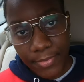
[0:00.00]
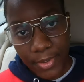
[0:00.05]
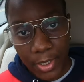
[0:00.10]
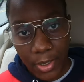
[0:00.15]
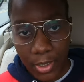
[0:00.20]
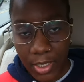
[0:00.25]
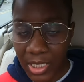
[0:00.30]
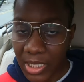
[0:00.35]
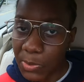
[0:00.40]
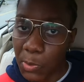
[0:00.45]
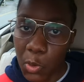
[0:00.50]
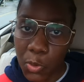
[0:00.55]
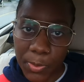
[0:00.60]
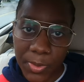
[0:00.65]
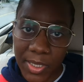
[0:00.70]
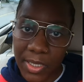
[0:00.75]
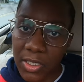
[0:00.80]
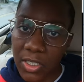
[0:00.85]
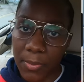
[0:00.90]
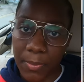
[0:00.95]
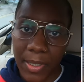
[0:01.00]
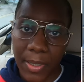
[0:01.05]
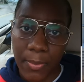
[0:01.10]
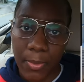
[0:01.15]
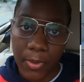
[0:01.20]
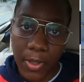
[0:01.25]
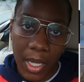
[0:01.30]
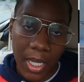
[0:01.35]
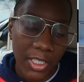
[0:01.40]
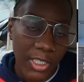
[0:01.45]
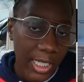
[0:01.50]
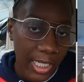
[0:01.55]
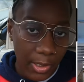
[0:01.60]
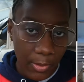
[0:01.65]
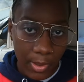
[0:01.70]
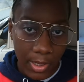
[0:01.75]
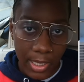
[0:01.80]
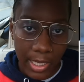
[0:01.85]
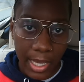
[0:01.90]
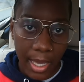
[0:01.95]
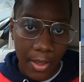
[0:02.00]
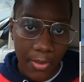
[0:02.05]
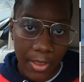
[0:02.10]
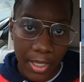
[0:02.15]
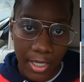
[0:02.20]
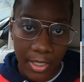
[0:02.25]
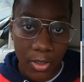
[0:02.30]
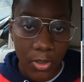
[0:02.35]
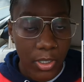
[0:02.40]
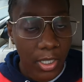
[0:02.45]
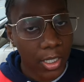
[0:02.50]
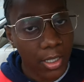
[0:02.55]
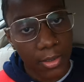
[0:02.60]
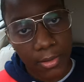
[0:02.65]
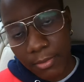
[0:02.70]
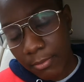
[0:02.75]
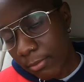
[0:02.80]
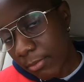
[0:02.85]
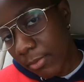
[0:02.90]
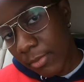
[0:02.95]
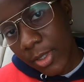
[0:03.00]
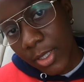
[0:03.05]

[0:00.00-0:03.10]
you know, there's a small percentage of people that are genuinely out there looking